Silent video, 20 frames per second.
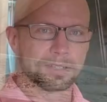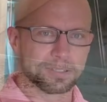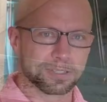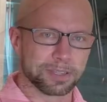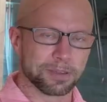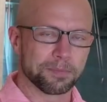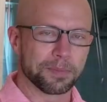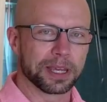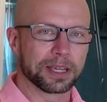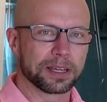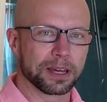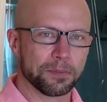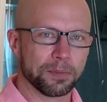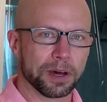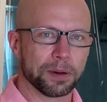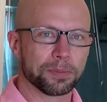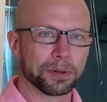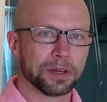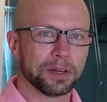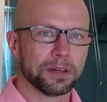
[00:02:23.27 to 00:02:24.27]
that may come
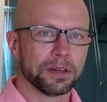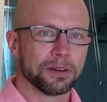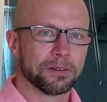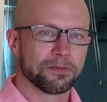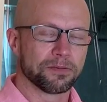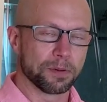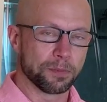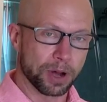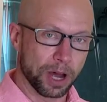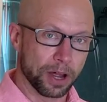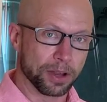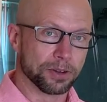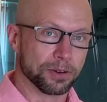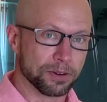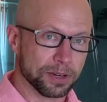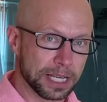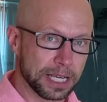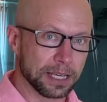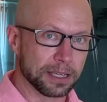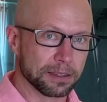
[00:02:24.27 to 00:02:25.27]
up from
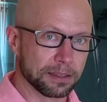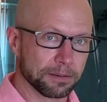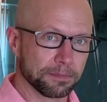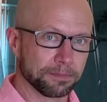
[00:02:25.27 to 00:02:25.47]
underneath.